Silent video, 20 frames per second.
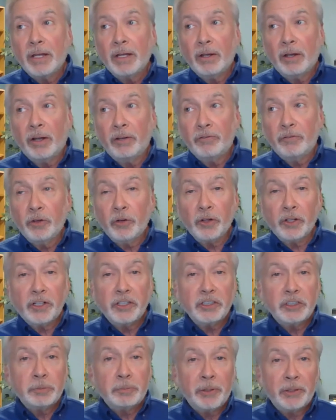if you're a
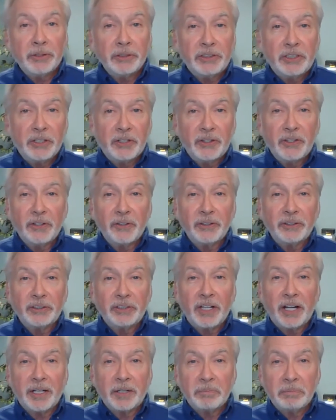conspiracy theorist
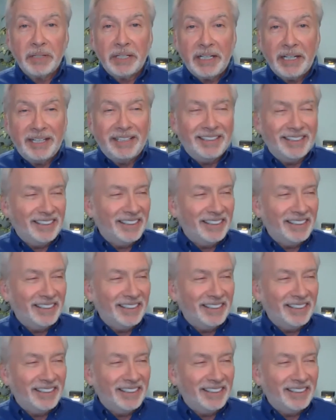like me,